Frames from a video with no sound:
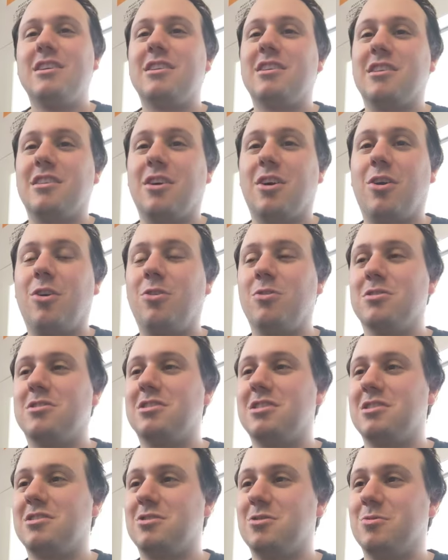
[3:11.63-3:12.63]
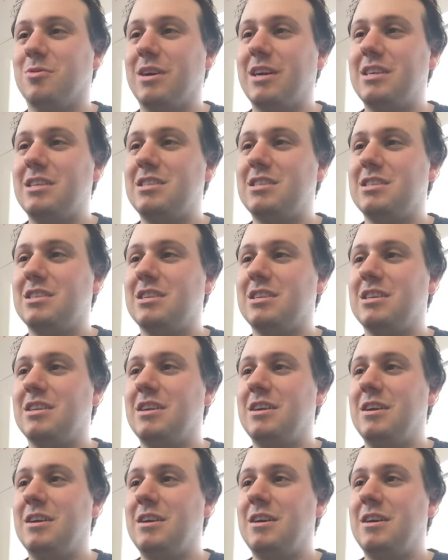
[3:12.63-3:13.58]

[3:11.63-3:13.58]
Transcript: to the whole situation.